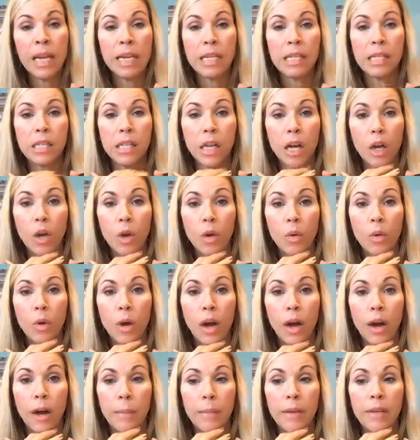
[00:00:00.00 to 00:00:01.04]
So
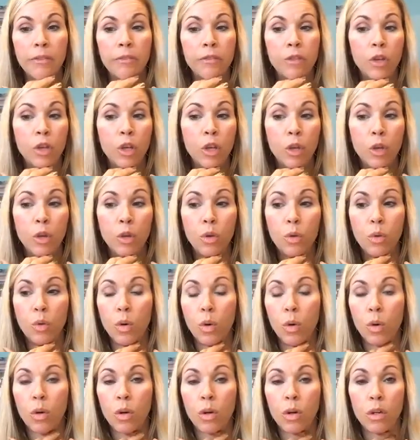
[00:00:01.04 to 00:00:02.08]
if you
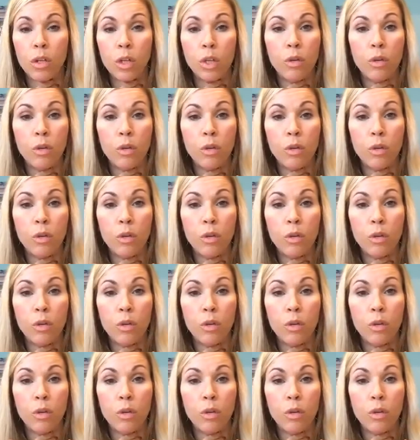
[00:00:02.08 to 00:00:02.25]
or